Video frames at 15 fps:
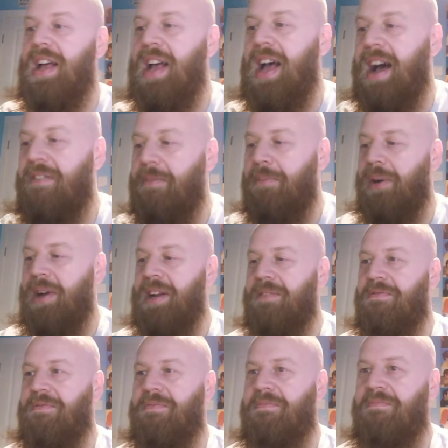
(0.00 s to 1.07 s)
Having played a
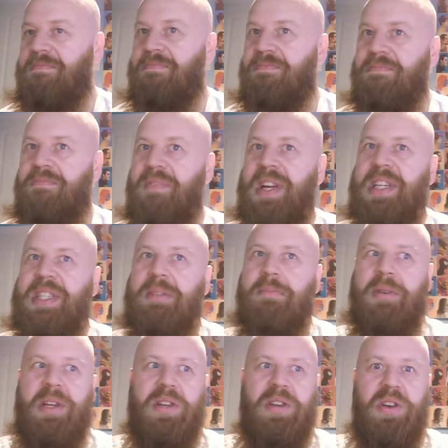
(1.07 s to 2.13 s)

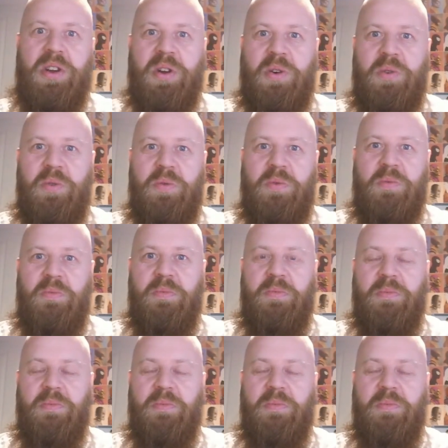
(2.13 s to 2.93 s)
reasonably new,